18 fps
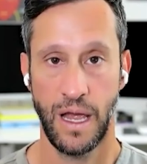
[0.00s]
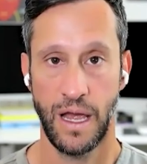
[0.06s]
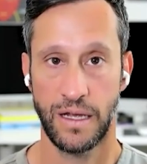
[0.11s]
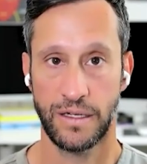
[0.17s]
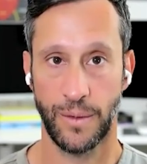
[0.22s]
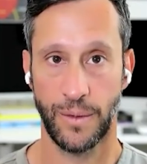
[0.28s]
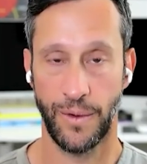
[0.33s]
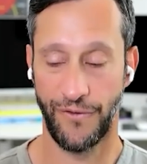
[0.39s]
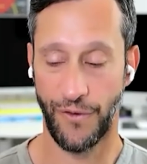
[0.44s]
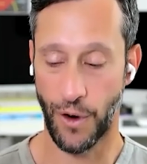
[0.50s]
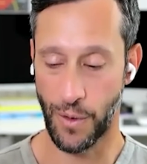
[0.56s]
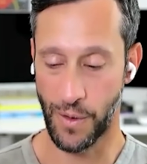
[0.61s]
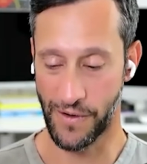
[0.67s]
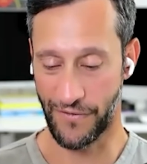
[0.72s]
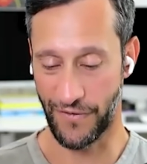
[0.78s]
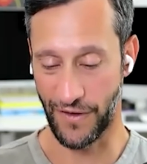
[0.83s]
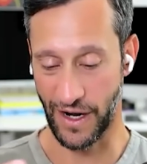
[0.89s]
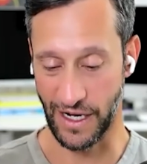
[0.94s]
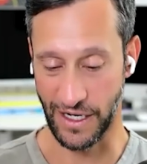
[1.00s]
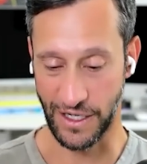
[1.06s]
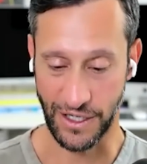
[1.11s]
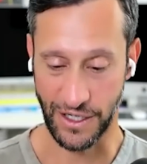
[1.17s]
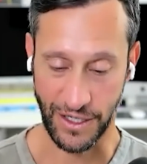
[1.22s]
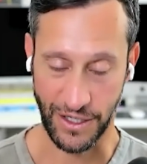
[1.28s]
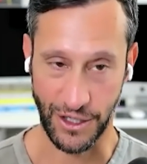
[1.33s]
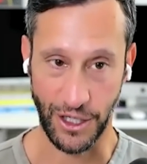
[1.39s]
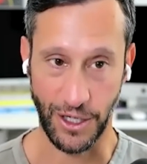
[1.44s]
So before we finish,
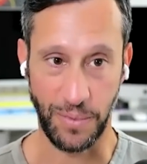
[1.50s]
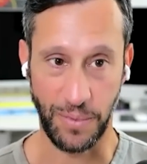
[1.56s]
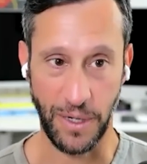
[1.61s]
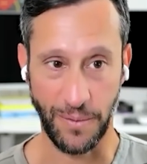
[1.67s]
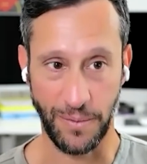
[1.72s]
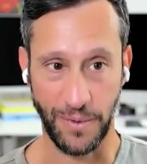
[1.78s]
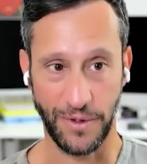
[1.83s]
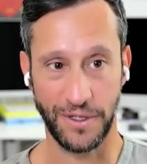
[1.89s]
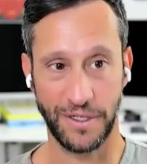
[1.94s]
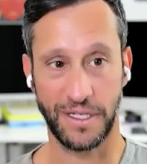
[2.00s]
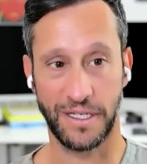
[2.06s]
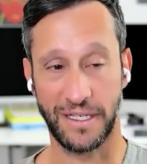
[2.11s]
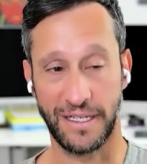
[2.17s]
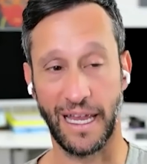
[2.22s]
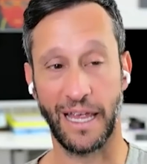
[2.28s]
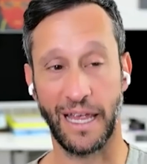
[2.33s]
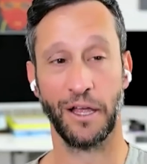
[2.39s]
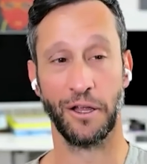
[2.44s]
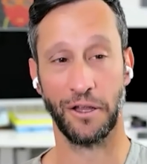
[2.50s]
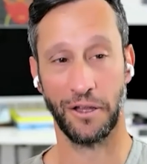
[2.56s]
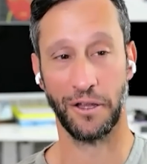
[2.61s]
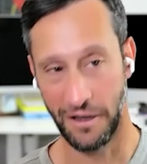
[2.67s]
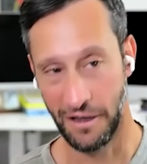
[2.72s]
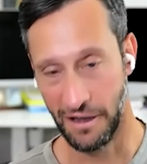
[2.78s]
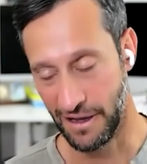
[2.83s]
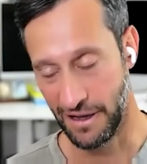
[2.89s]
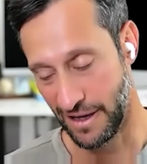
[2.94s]
should people still
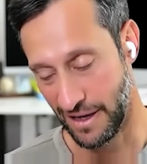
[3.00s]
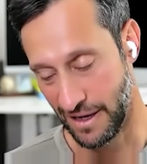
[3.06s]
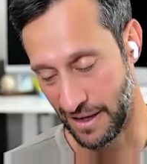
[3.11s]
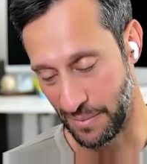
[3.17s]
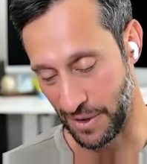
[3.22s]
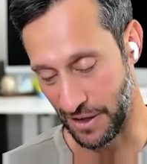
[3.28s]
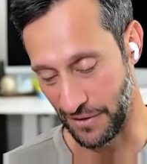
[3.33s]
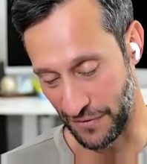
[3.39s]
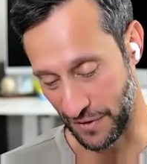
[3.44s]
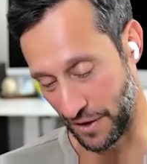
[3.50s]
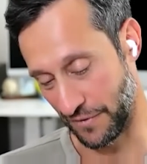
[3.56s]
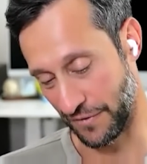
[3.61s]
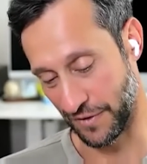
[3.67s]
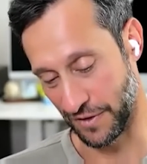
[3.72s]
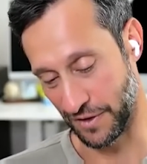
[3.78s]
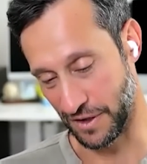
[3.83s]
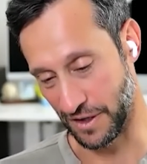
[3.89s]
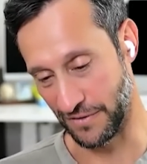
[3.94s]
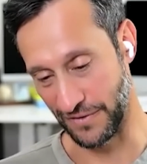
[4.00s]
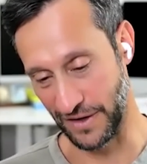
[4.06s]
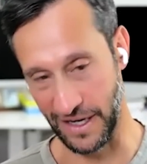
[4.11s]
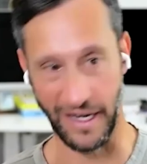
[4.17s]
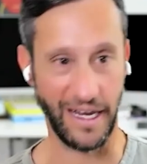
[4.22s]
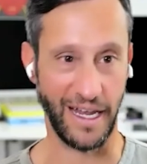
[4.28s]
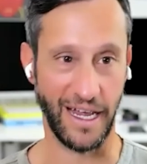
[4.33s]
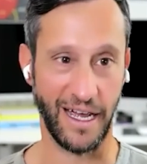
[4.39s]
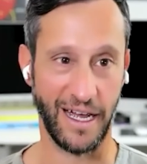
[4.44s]
be fearful of
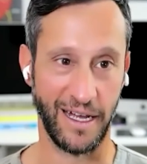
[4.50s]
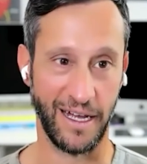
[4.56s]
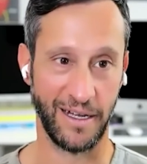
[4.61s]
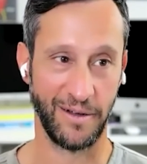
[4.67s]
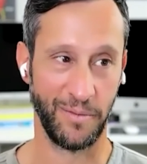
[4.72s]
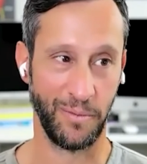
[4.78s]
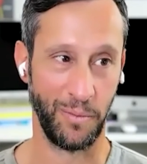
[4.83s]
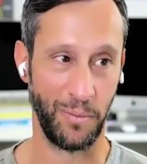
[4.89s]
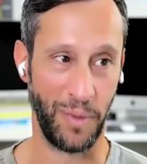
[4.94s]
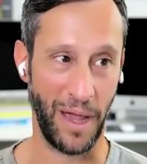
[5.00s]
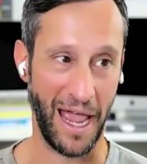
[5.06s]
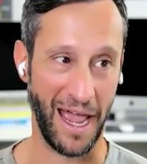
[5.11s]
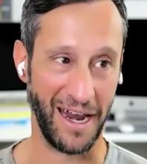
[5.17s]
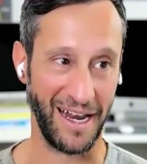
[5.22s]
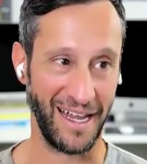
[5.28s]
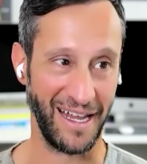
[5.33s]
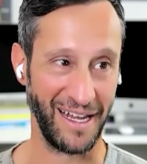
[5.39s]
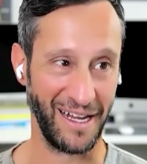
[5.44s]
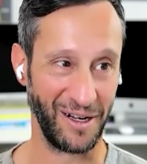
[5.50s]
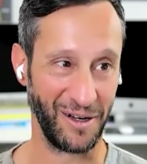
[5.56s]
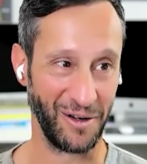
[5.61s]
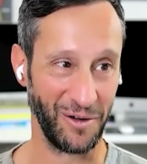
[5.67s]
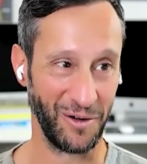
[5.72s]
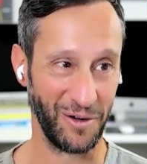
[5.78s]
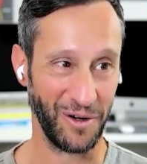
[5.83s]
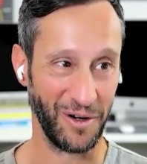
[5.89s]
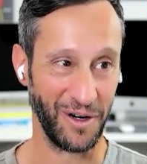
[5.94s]
India banning
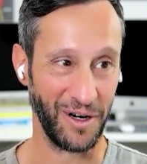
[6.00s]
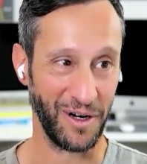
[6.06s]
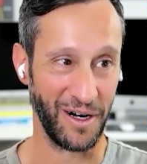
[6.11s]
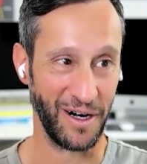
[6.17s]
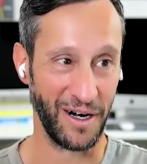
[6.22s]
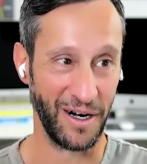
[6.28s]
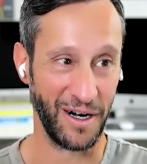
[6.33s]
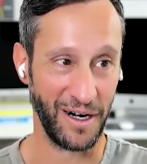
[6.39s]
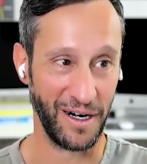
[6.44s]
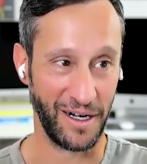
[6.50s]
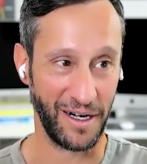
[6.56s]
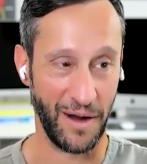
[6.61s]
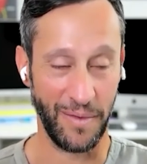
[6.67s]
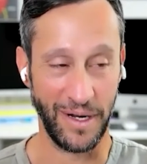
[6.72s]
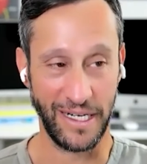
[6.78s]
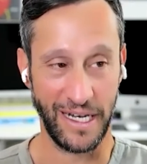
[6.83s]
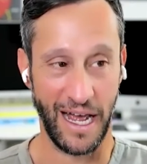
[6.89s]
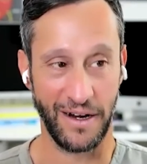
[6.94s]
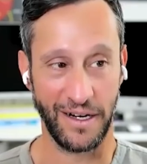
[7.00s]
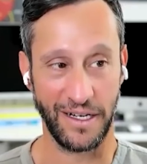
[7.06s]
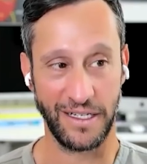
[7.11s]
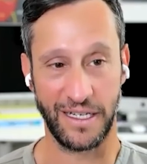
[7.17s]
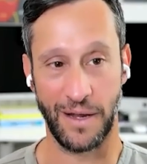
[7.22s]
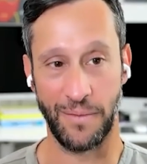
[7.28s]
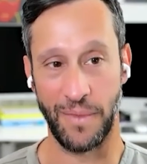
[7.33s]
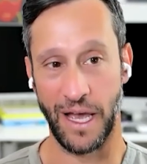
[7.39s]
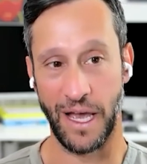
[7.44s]
or coming down in
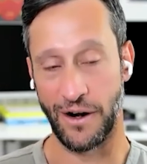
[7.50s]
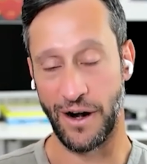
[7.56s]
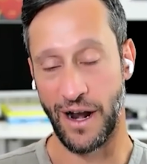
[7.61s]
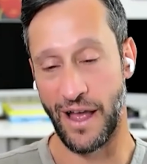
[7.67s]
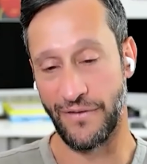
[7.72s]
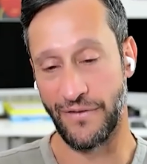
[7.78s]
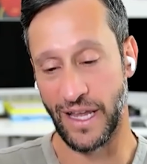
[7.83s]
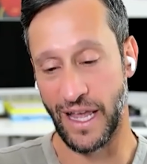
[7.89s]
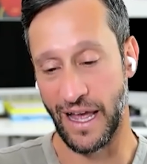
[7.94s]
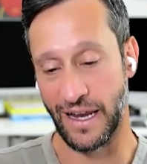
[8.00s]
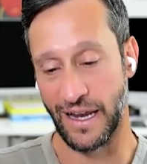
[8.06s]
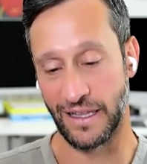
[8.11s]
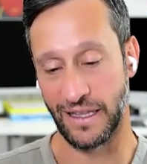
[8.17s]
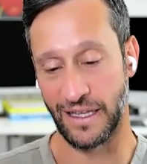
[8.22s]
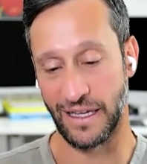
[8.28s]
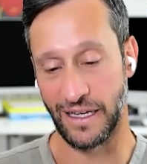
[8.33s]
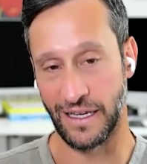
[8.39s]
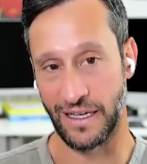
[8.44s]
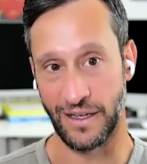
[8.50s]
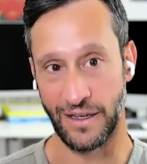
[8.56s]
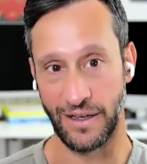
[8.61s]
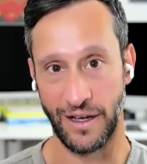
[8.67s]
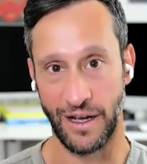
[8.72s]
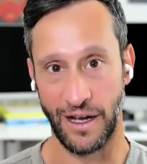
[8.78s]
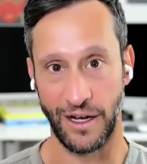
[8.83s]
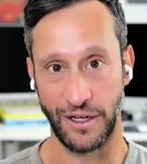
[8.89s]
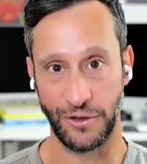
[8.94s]
some manner heavy-handedly
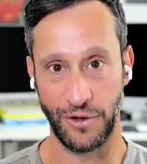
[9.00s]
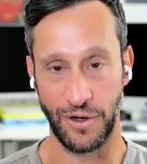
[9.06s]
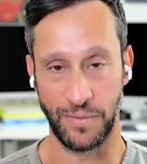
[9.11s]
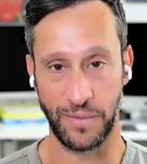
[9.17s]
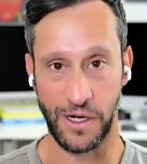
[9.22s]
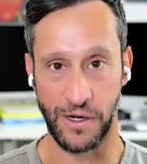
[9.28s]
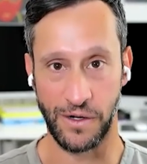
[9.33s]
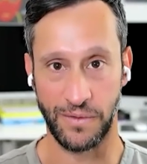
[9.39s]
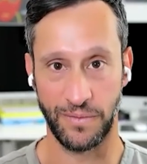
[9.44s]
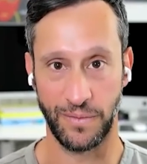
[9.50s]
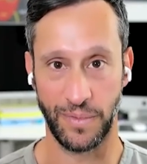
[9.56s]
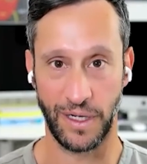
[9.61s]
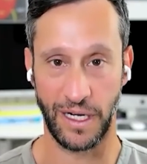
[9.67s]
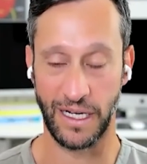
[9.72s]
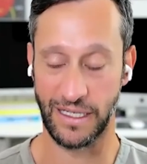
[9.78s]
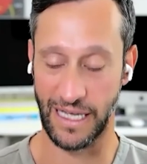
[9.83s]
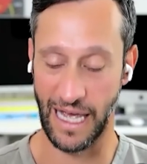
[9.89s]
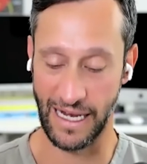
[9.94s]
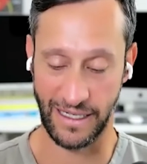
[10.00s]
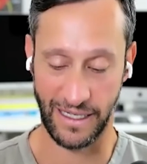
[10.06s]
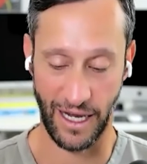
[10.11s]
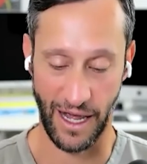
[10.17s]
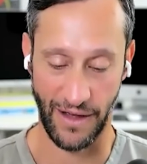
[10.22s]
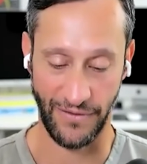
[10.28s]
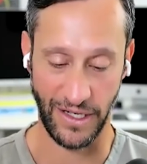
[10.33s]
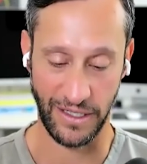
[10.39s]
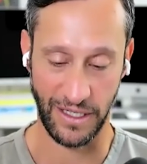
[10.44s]
on crypto? Because that's
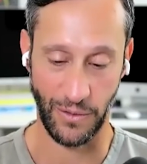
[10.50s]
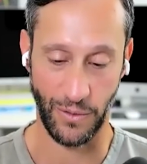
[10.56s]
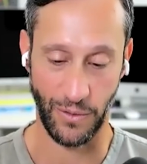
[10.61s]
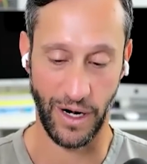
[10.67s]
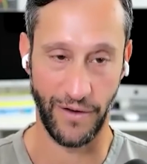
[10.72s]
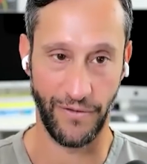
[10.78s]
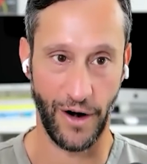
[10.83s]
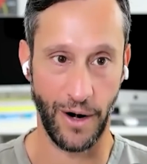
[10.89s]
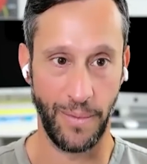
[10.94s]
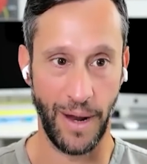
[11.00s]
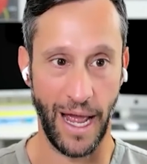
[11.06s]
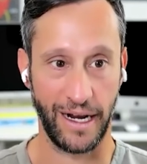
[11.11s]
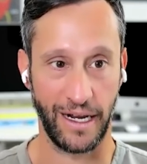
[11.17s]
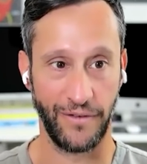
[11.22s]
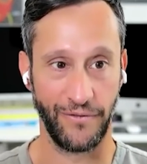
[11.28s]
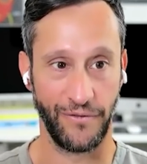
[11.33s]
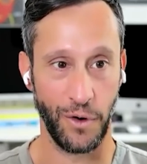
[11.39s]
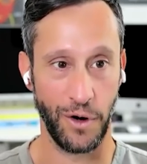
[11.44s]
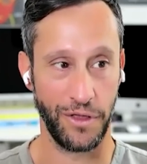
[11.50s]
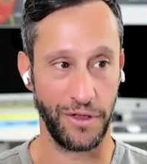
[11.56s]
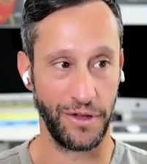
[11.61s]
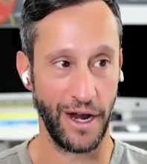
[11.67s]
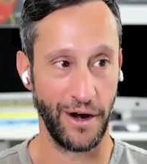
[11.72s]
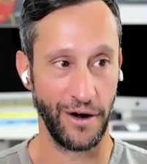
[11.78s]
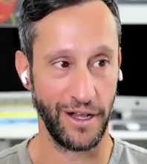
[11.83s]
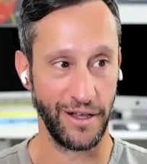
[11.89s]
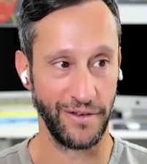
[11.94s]
obviously one of our back and forth
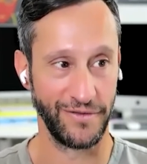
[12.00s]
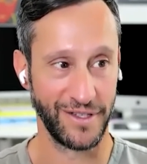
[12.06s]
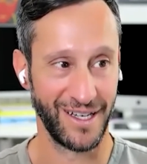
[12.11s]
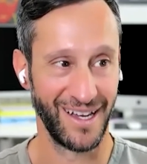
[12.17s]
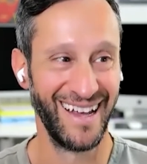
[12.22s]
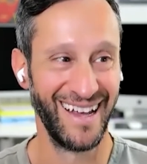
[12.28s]
narratives.